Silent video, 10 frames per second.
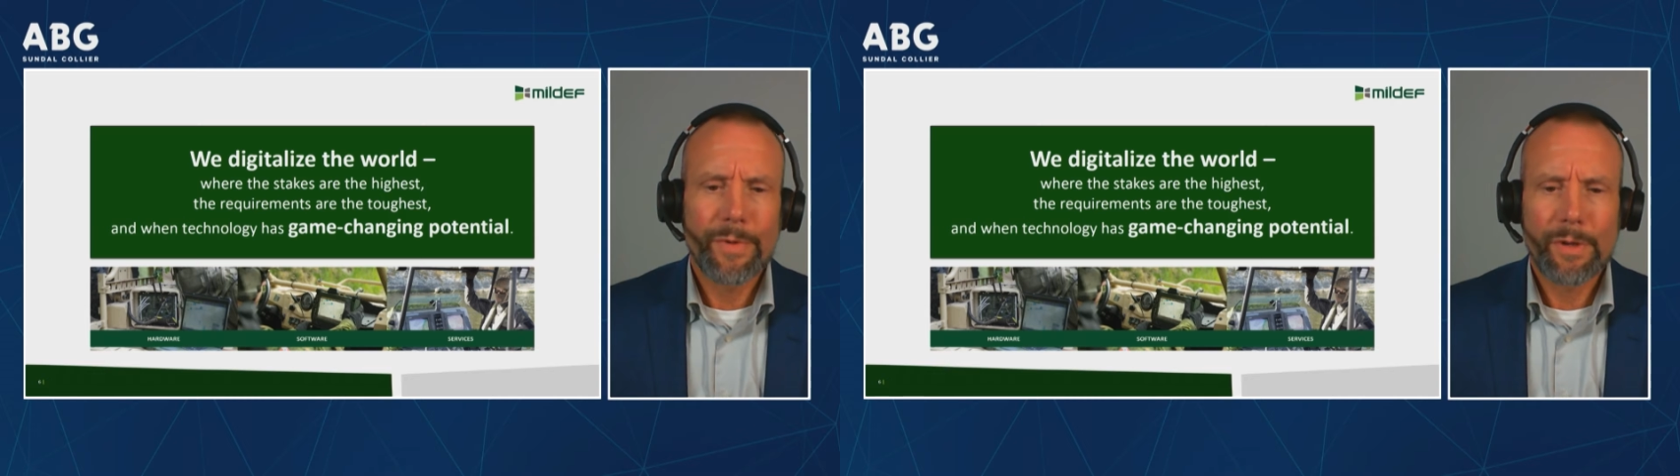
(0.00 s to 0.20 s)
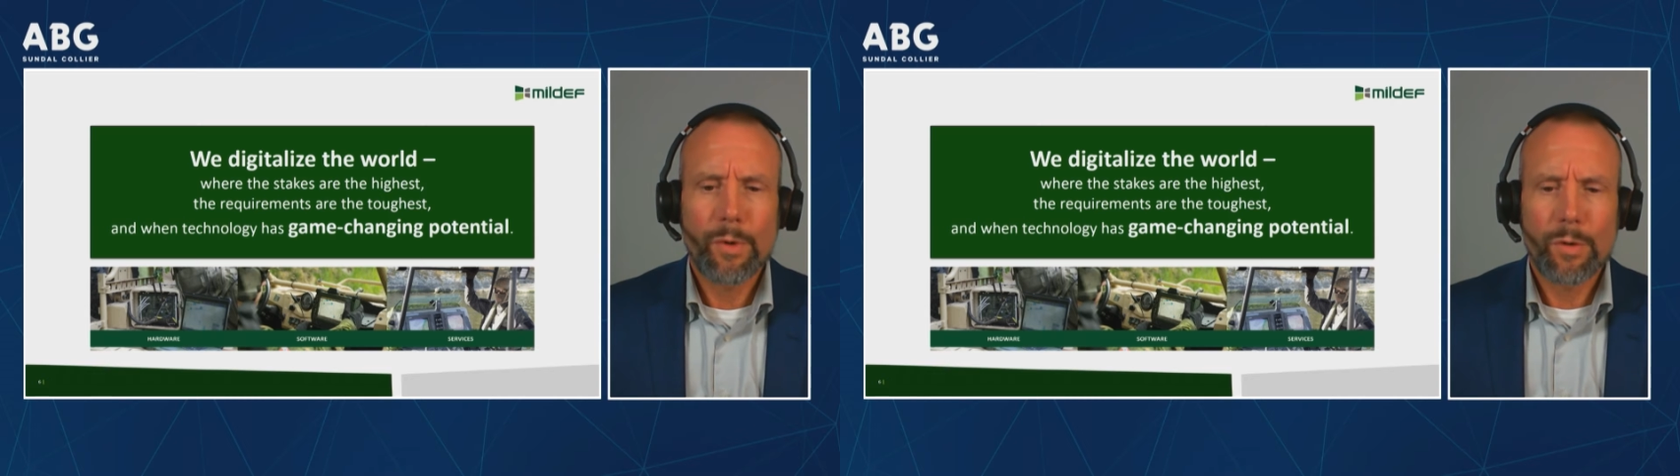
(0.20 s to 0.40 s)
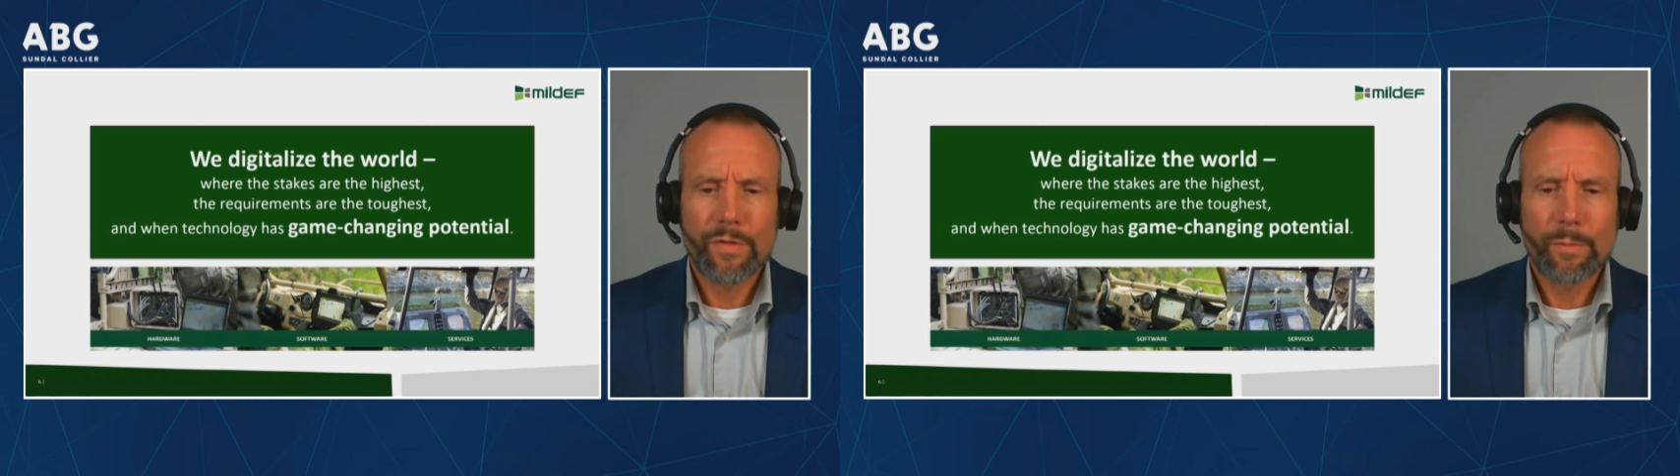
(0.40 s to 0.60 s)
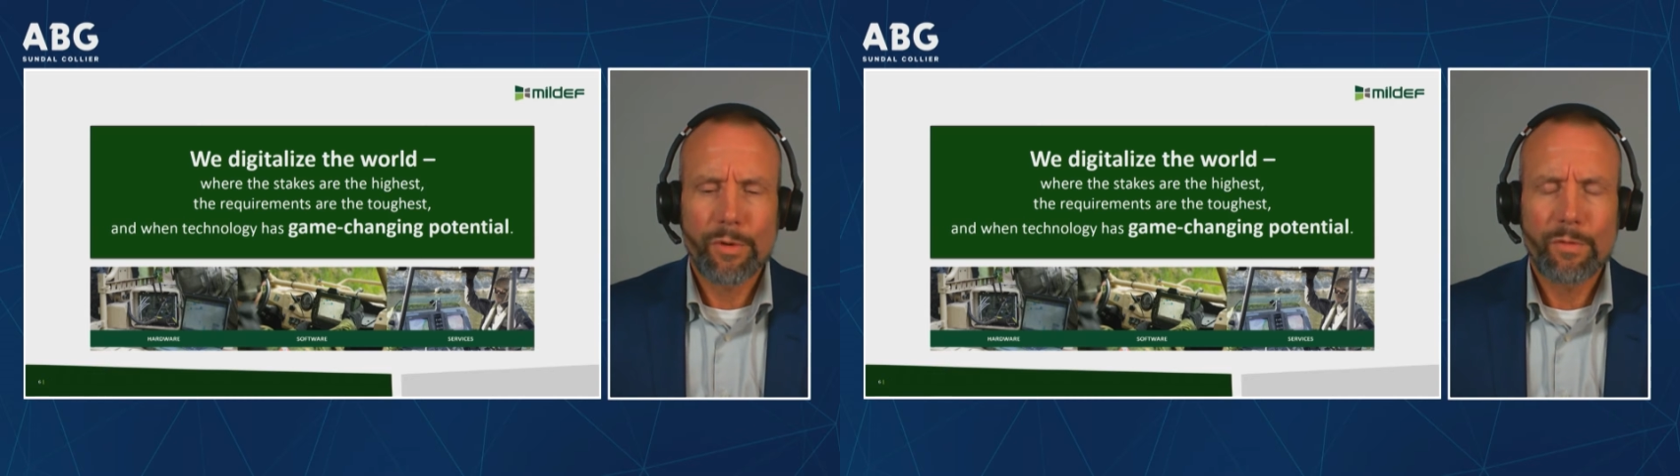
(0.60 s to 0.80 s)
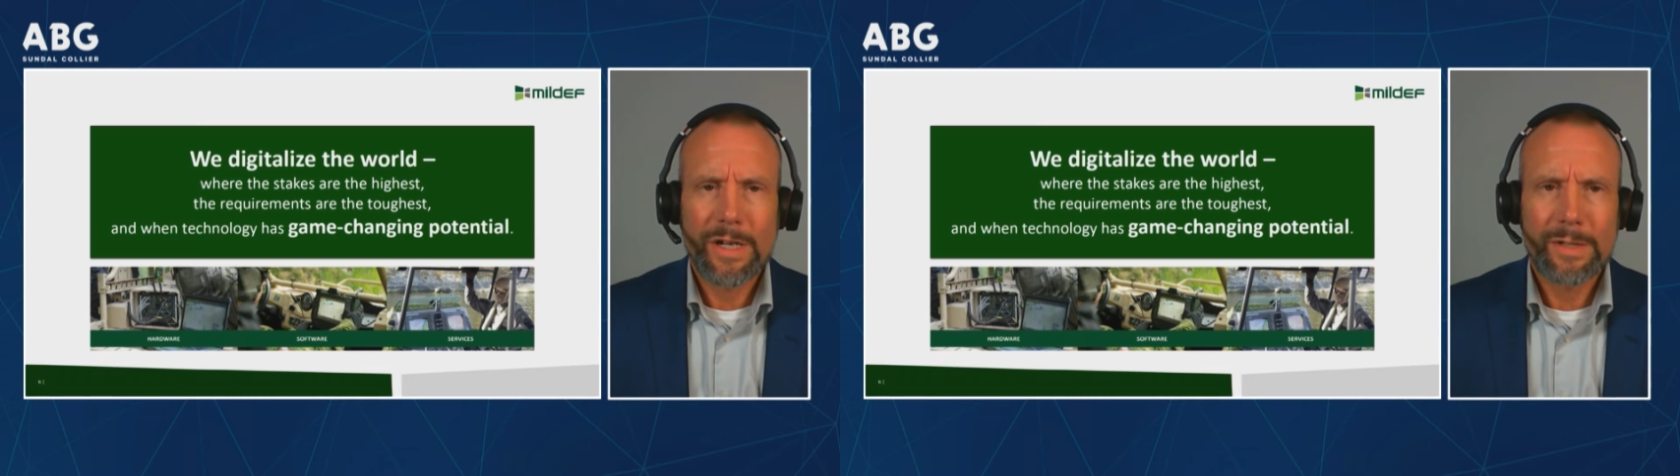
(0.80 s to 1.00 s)
we also
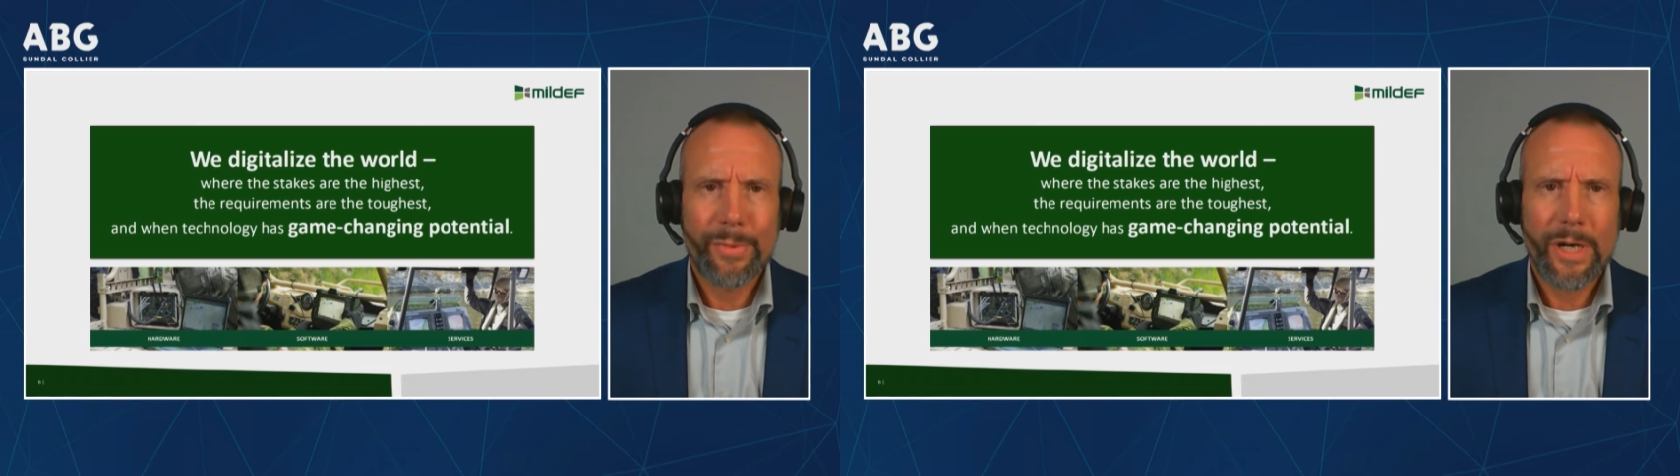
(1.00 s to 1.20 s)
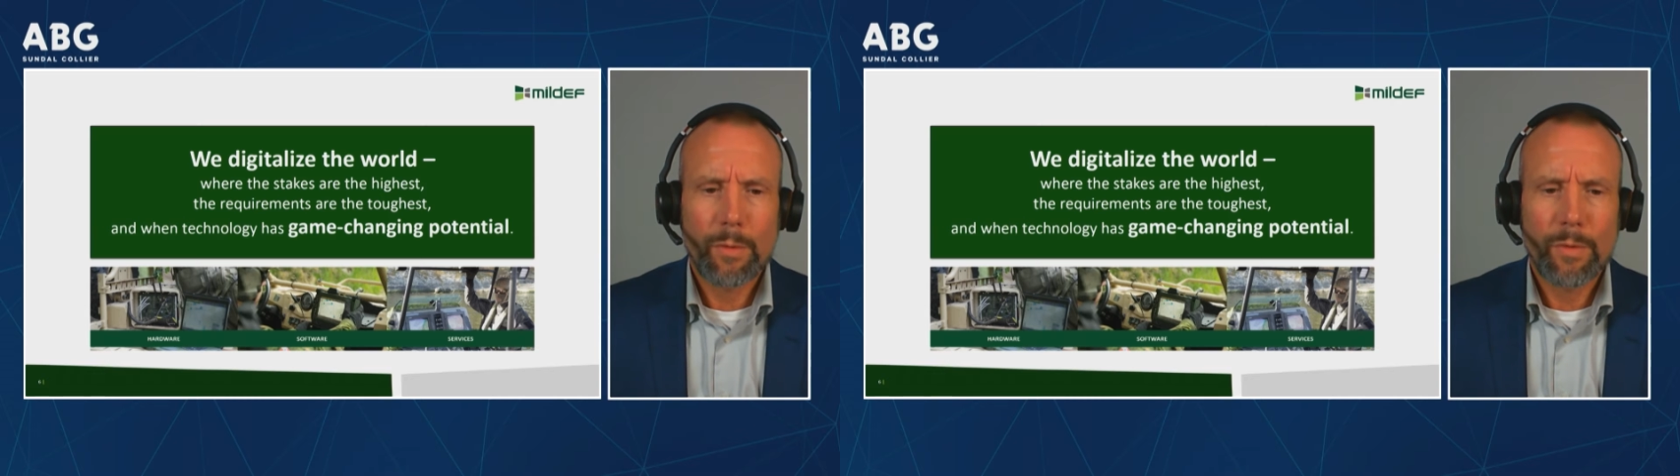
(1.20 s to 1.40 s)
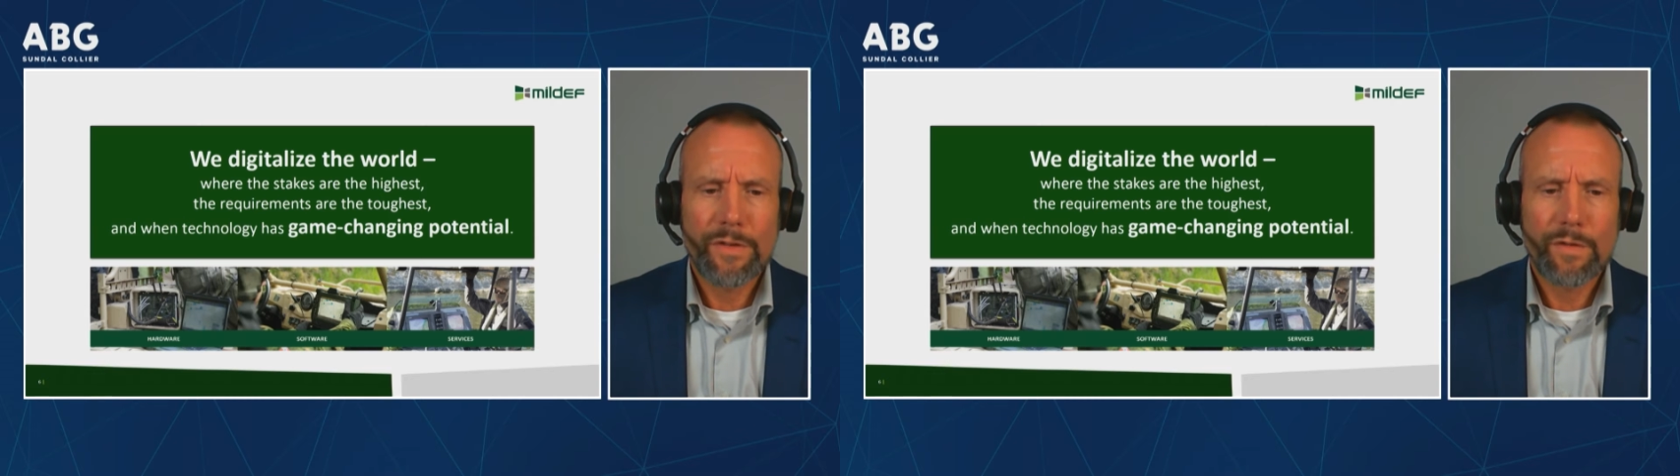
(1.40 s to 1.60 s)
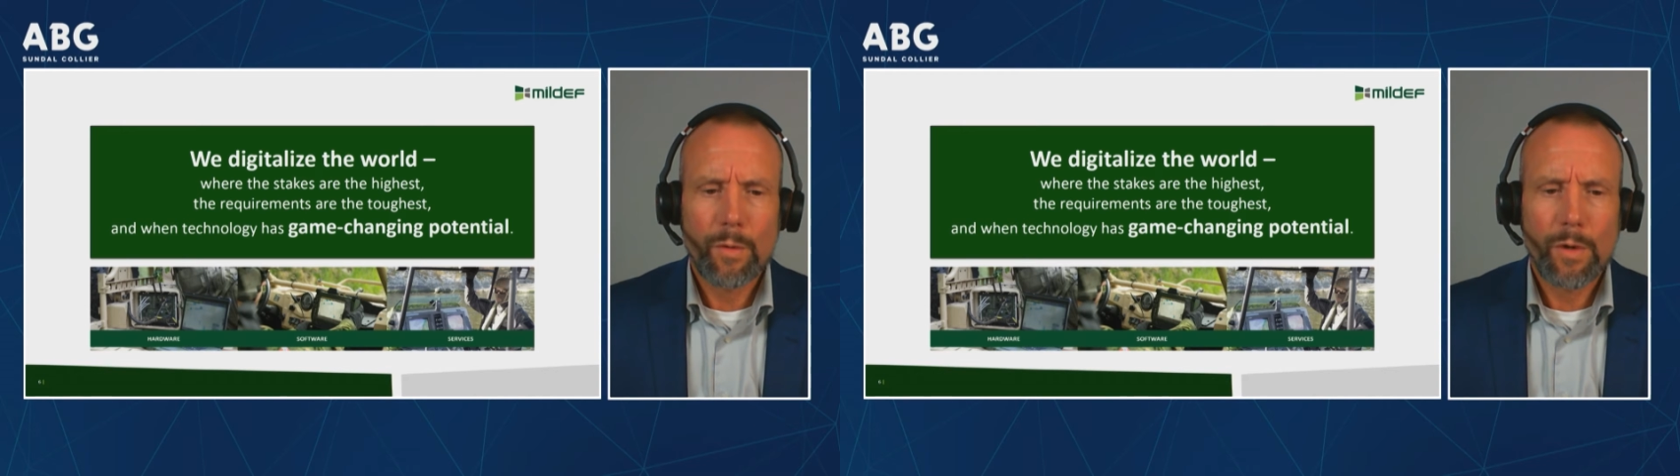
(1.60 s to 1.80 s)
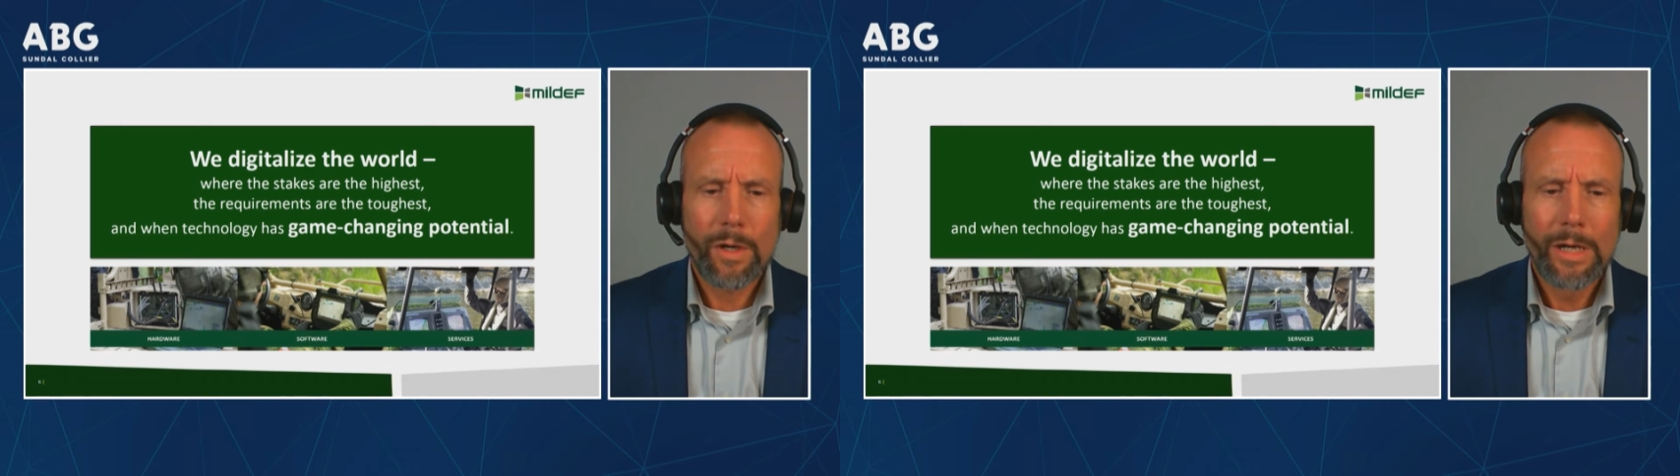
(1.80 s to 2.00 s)
provide power and
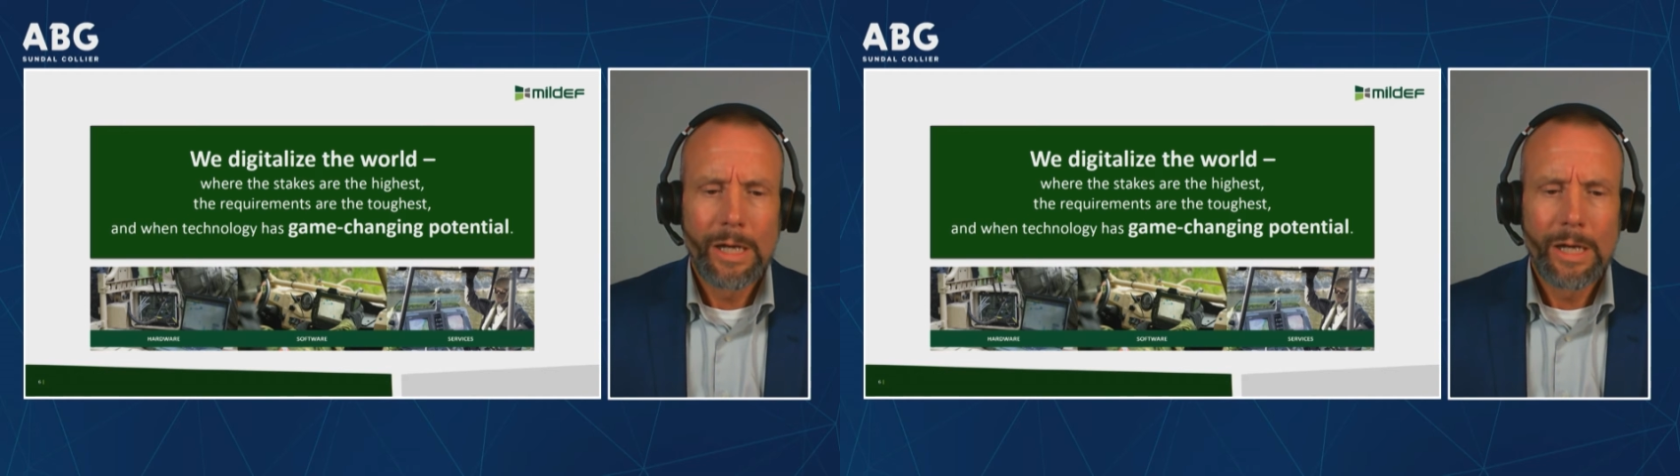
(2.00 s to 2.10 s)
so on.